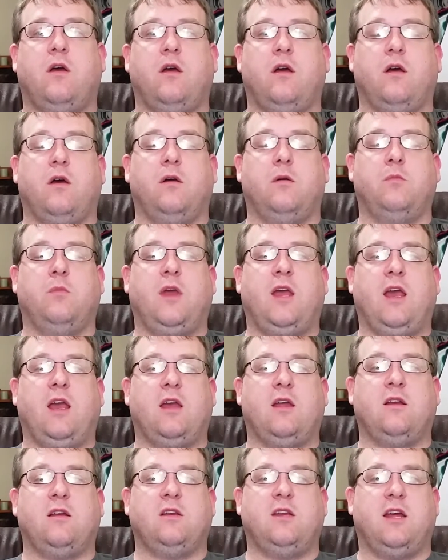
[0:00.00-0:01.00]

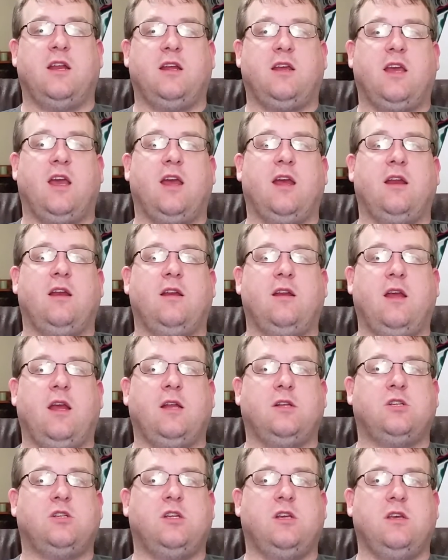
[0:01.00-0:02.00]
and a dedicated
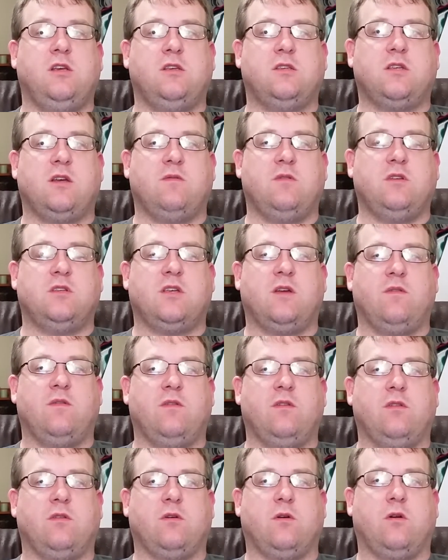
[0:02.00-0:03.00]
HD
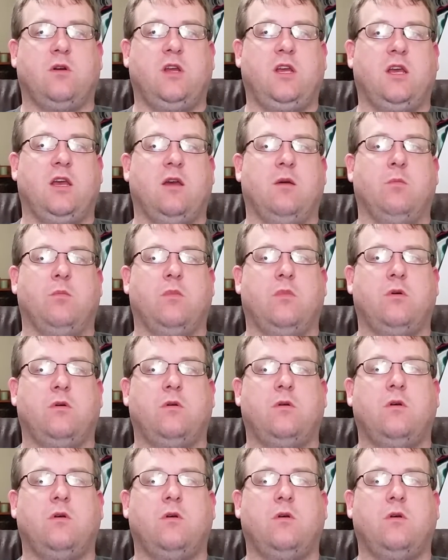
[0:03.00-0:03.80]
7730M